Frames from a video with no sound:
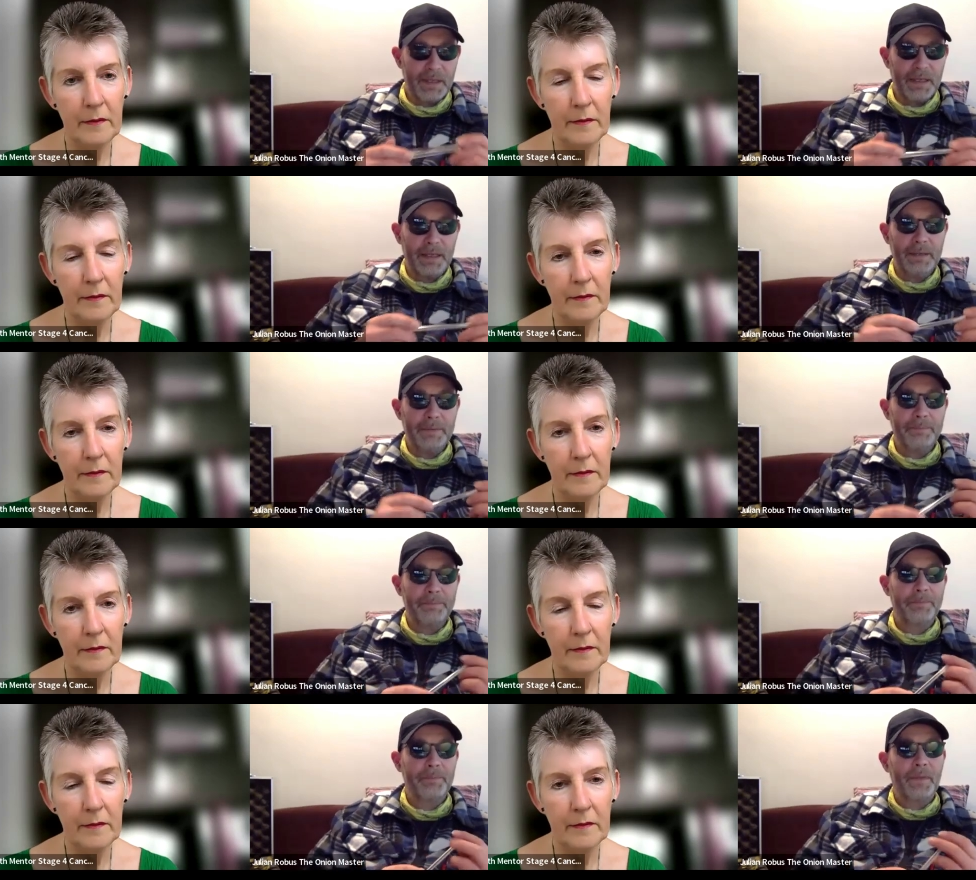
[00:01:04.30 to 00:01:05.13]

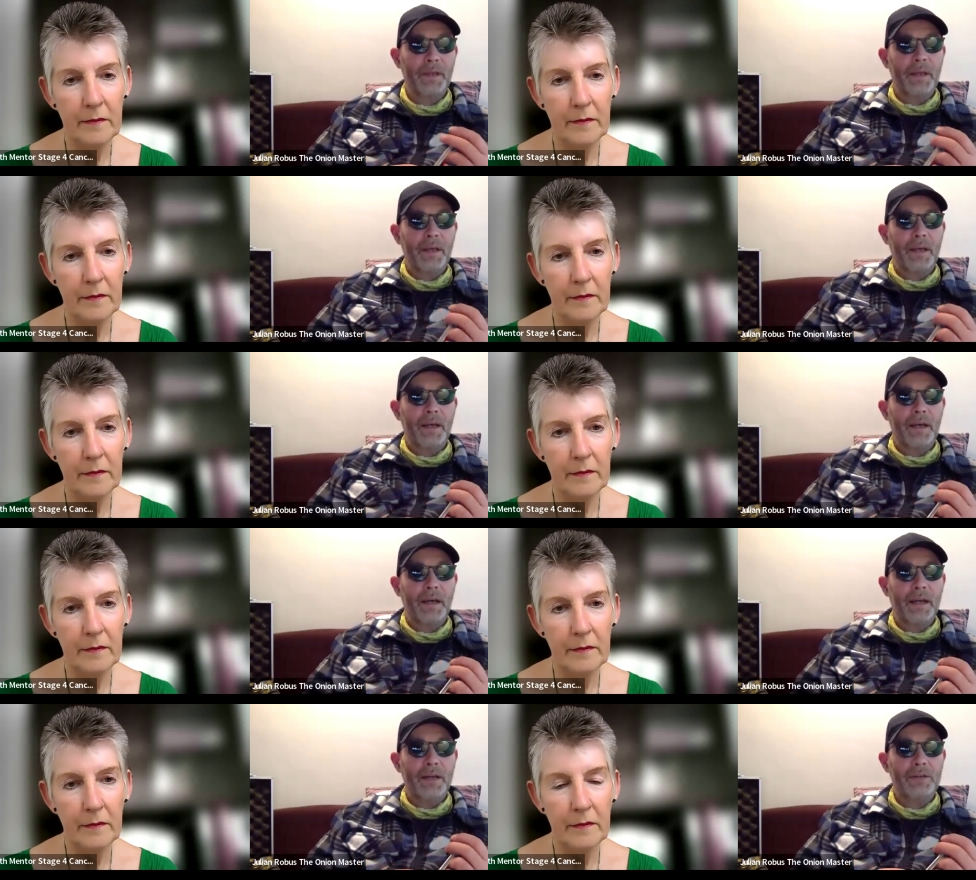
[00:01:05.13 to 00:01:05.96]
Speaker 1: um,
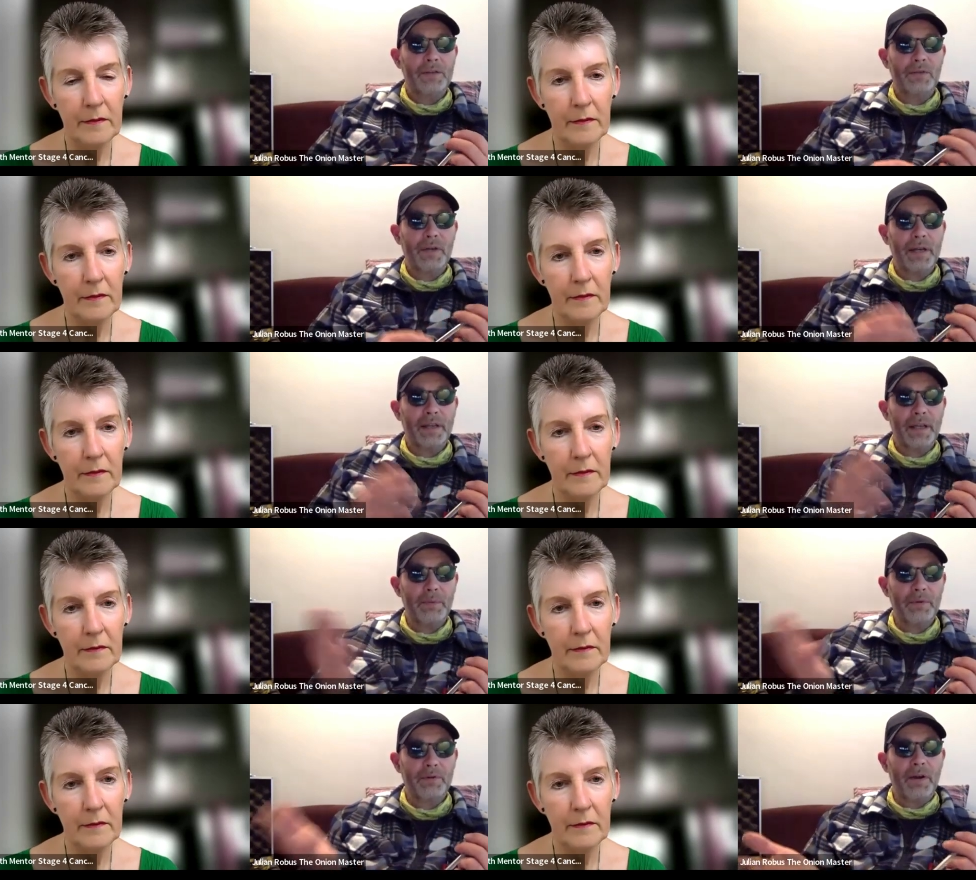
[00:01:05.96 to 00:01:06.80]
and I saw how
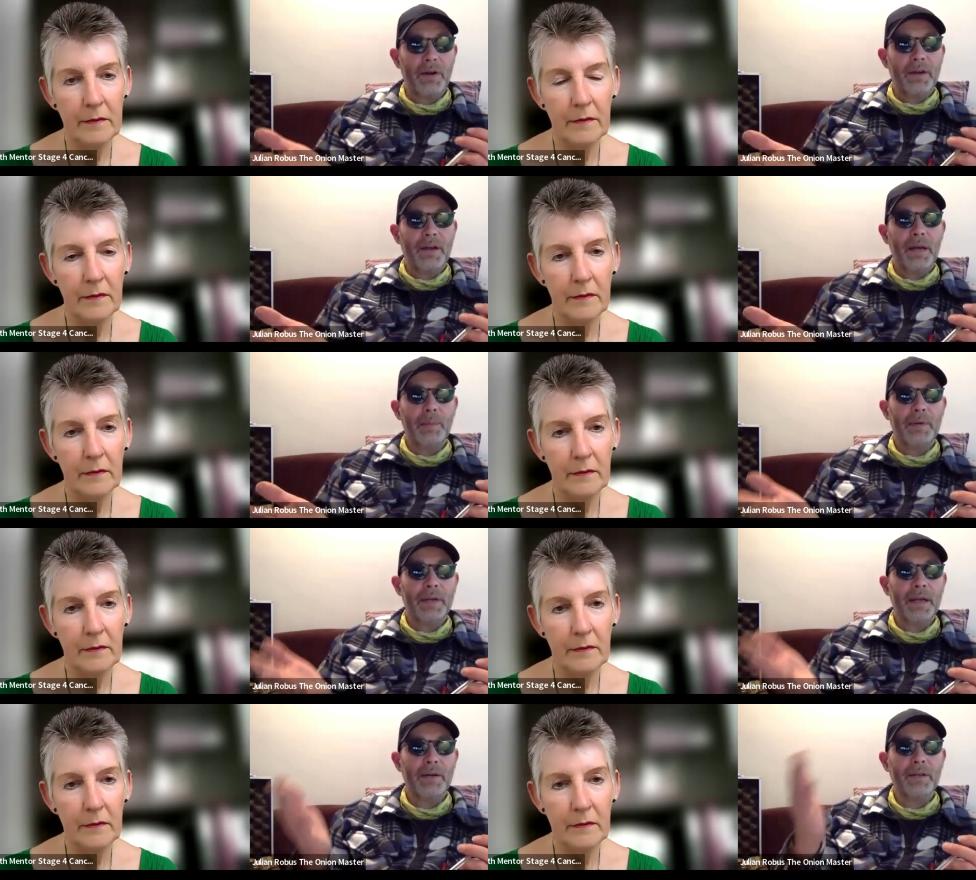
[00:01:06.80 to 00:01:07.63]
they were growing up
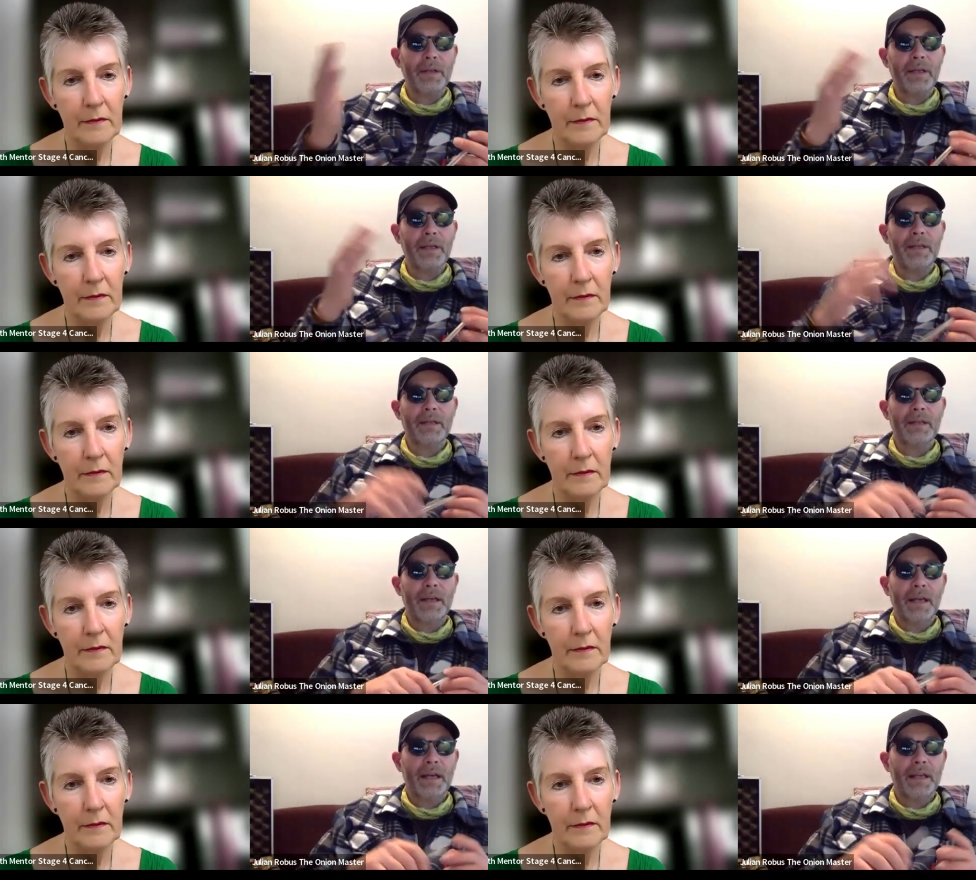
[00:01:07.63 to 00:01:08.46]
and how they,
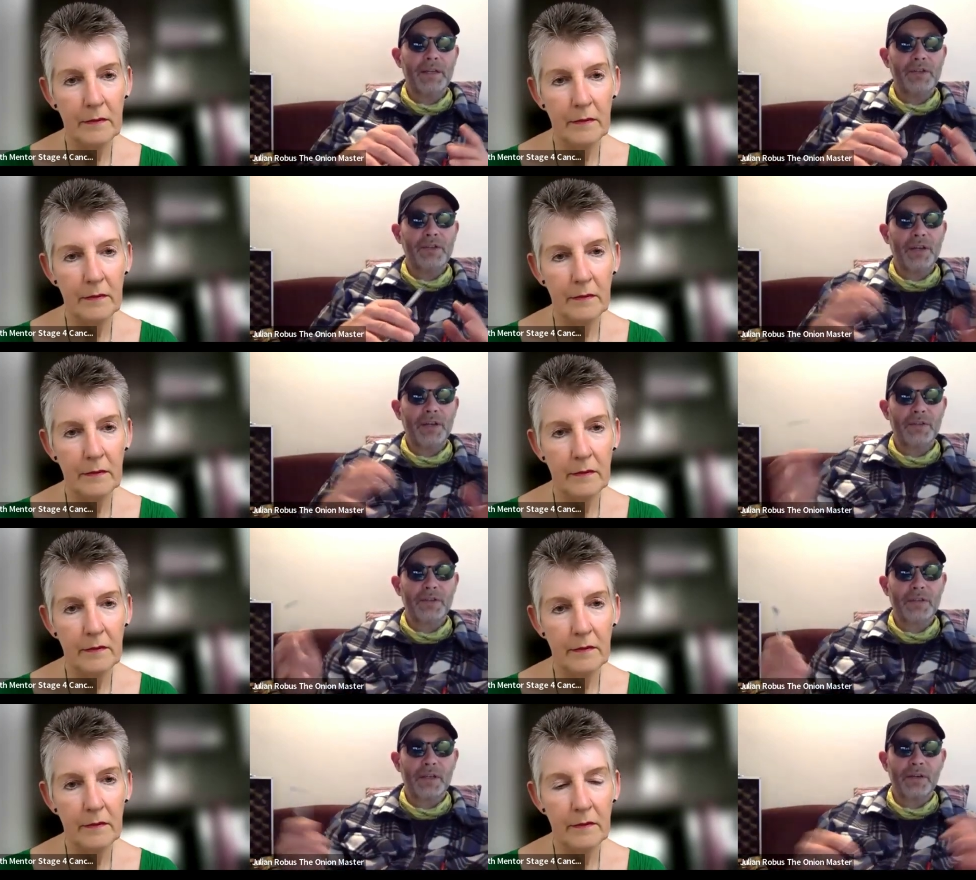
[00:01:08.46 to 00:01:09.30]
how they
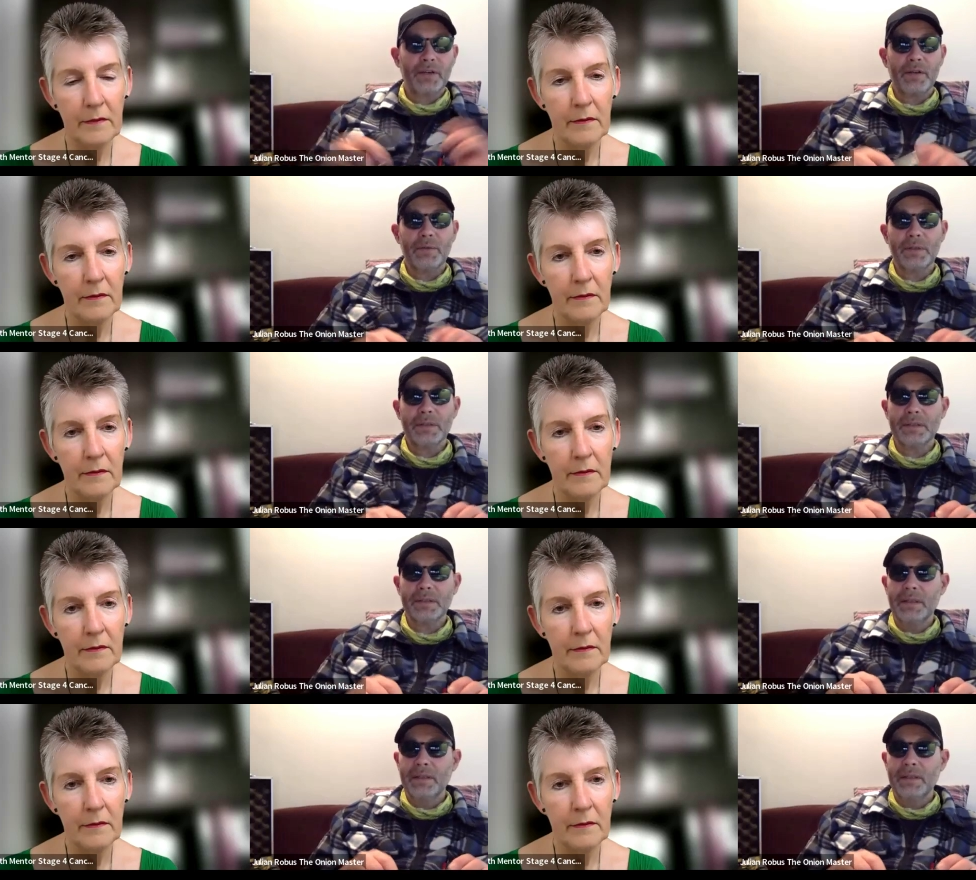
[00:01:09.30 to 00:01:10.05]
changed as they got older.